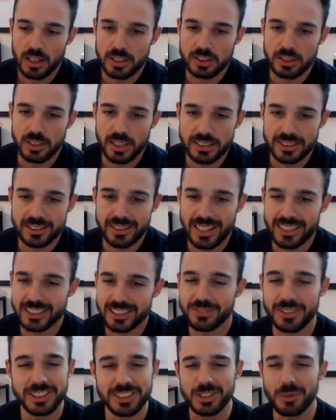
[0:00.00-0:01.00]
So that's a nice
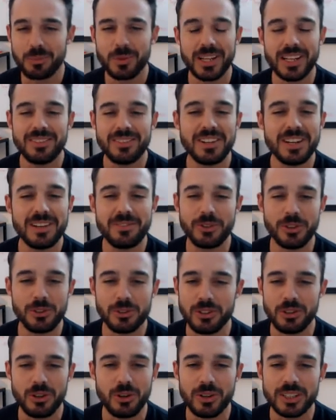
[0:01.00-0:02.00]
feature. But even if you
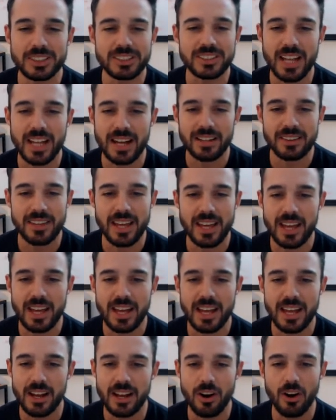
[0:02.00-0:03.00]
do, it's not
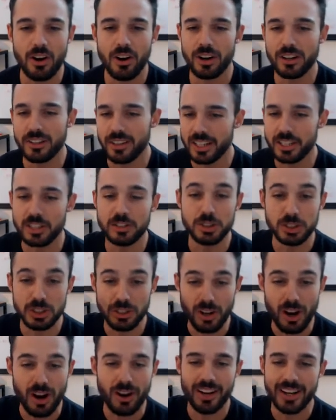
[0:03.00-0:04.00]
that hard. Like, you
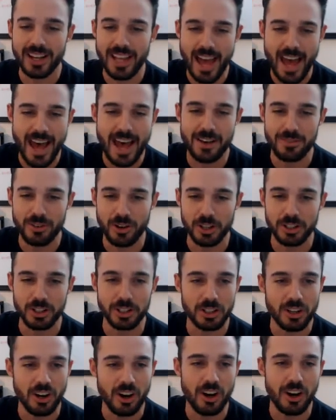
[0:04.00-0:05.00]
should already have all your
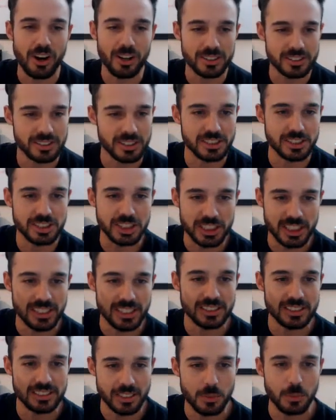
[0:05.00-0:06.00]
COGS in a
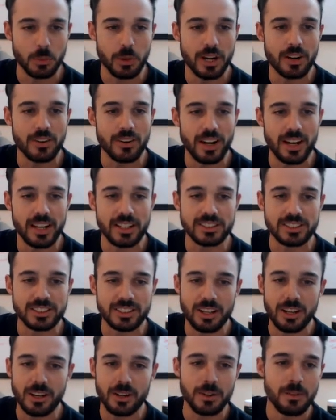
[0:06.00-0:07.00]
sheet somewhere, right?
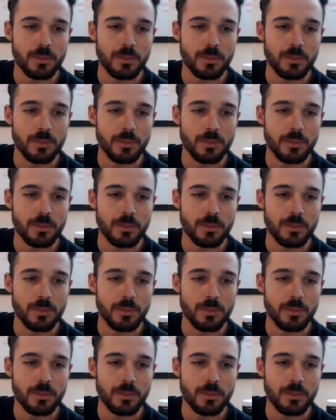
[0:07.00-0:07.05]
So